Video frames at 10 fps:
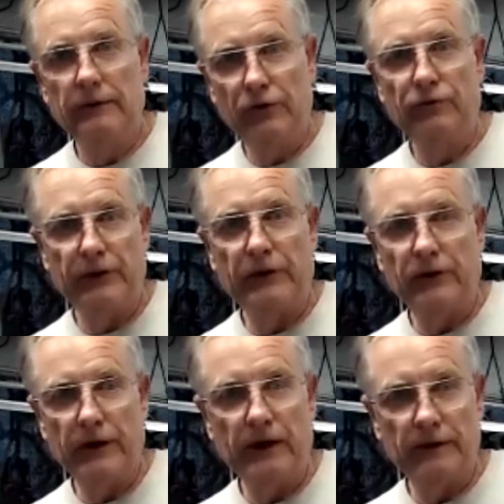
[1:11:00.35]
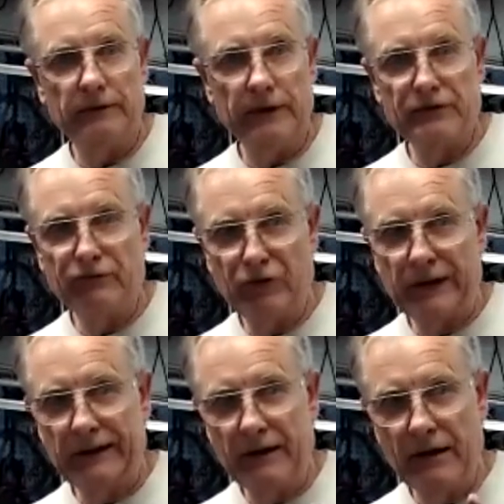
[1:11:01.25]
You figure it out. That's
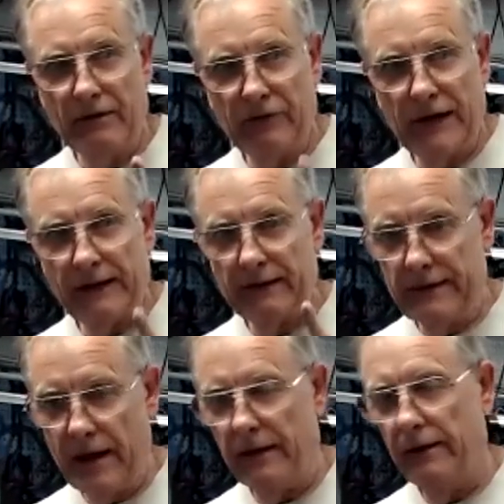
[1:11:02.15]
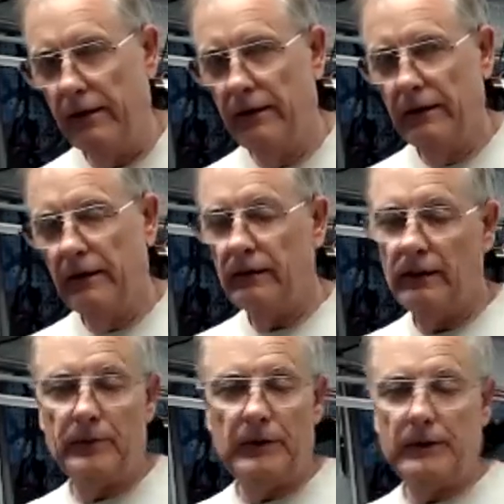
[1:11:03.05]
freaking flat dead
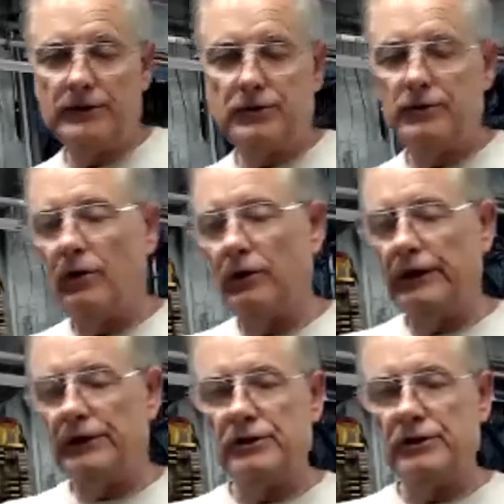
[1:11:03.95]
uh, because all that